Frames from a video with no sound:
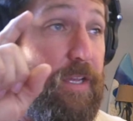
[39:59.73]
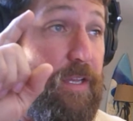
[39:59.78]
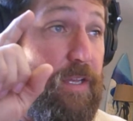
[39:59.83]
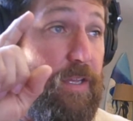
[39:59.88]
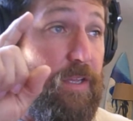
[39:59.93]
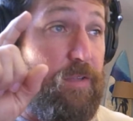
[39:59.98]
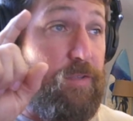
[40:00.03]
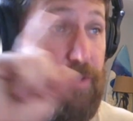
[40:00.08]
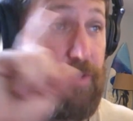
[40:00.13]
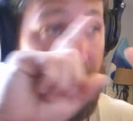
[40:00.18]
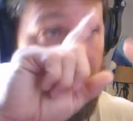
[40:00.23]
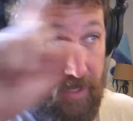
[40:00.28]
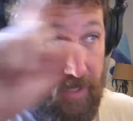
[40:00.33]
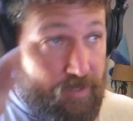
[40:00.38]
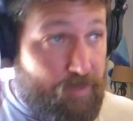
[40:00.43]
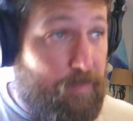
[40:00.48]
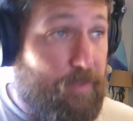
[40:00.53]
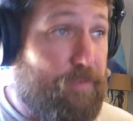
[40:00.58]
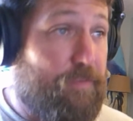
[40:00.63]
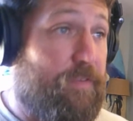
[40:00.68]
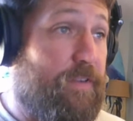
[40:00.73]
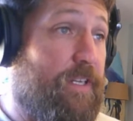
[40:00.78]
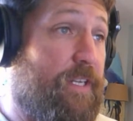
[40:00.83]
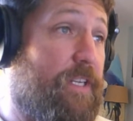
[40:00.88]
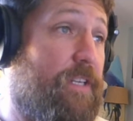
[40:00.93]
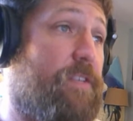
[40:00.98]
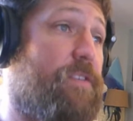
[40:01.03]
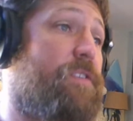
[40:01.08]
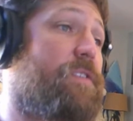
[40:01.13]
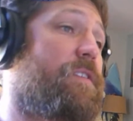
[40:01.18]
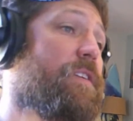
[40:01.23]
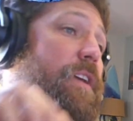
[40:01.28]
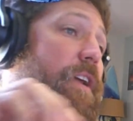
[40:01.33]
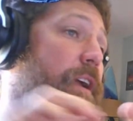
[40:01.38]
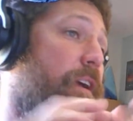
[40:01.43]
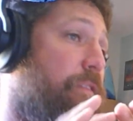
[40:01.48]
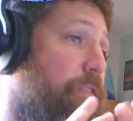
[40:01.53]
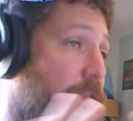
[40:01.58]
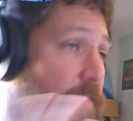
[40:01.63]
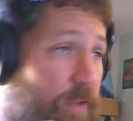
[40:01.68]
screens will be fixed.
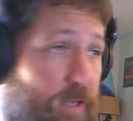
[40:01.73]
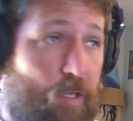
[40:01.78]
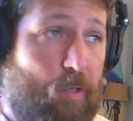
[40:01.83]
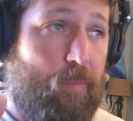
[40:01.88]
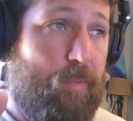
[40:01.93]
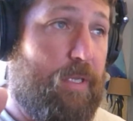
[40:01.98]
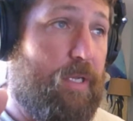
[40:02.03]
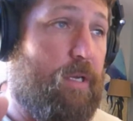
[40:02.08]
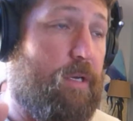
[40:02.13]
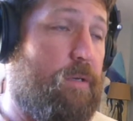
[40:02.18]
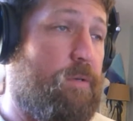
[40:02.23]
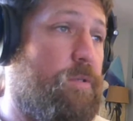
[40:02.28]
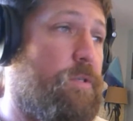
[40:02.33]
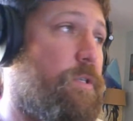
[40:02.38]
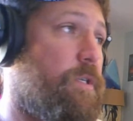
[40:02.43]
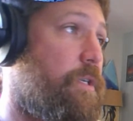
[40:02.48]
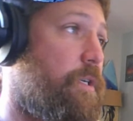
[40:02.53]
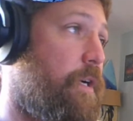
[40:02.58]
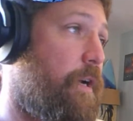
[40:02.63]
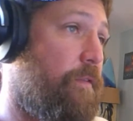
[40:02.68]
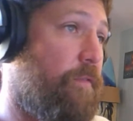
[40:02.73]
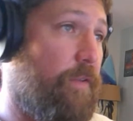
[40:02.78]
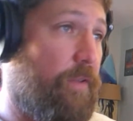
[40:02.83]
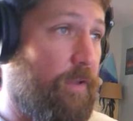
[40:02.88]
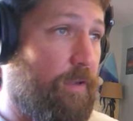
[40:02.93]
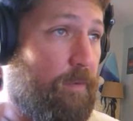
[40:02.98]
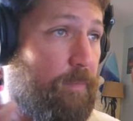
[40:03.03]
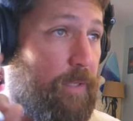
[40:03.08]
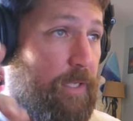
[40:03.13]
Everything will be kosher. Everything will be